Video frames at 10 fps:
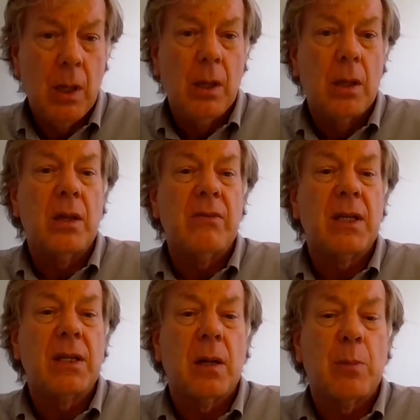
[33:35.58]
They've
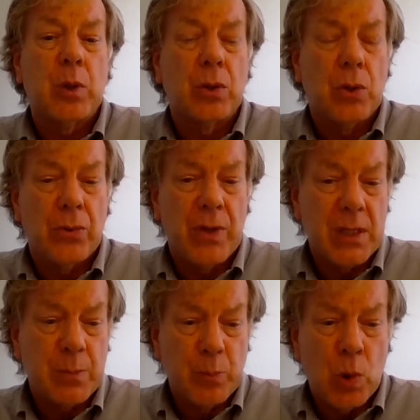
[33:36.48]
ended up at there's
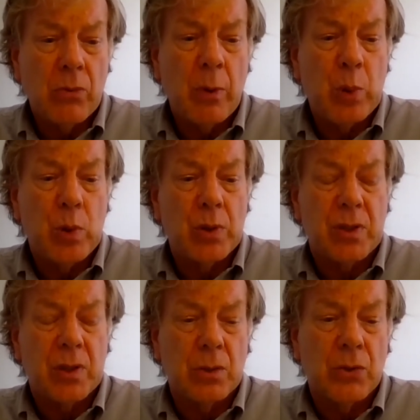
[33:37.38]
more reports
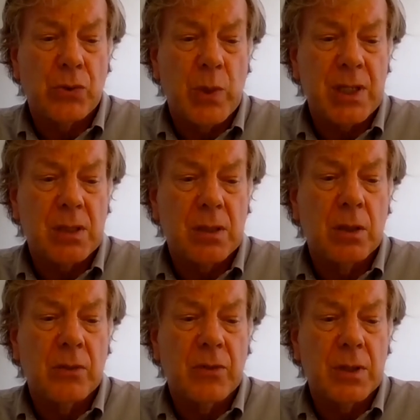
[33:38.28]
at Northwestern
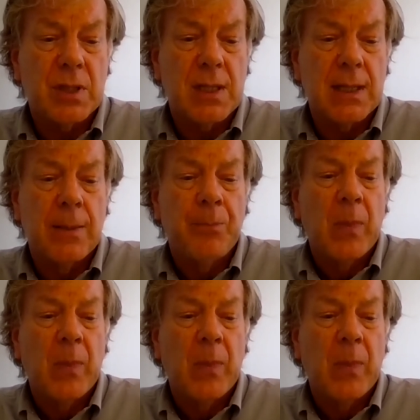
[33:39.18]
University,